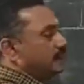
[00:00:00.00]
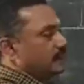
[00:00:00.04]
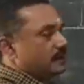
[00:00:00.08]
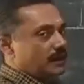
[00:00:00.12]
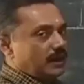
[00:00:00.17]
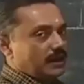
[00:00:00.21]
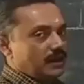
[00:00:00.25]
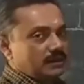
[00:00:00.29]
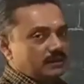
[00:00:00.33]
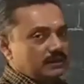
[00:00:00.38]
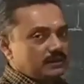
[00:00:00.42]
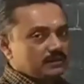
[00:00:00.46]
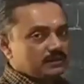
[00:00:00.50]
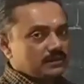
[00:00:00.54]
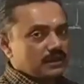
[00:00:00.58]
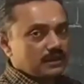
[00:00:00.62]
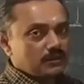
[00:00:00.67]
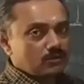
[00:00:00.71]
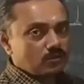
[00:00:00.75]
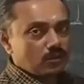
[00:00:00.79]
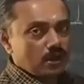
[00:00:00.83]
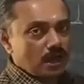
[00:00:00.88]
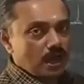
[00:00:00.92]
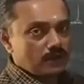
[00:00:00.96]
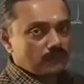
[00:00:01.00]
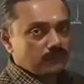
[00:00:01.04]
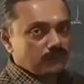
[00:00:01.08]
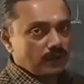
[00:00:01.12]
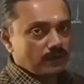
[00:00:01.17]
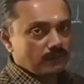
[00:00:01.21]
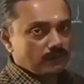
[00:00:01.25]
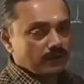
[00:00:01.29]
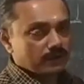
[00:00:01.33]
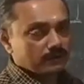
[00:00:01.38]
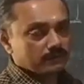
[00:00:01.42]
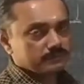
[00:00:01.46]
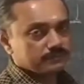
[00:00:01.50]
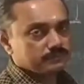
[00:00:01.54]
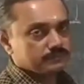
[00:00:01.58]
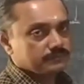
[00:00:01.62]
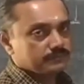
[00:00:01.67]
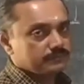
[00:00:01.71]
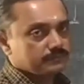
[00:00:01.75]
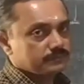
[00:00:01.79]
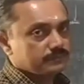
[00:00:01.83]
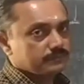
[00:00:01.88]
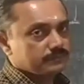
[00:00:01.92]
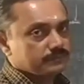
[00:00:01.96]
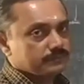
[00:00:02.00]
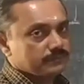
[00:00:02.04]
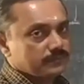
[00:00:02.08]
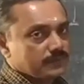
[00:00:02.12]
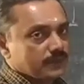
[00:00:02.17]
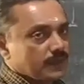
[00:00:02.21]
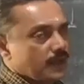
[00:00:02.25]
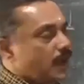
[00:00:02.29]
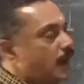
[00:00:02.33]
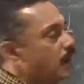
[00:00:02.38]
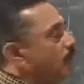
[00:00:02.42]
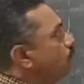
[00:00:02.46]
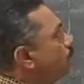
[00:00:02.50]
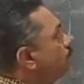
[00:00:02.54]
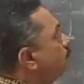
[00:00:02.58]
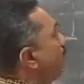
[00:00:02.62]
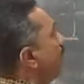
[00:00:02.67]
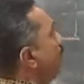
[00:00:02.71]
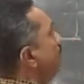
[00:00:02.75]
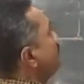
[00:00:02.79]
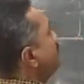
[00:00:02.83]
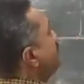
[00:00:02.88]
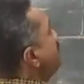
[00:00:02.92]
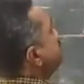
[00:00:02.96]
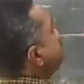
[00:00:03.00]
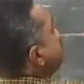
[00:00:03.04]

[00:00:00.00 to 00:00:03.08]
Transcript: Correct circular flower. Flower is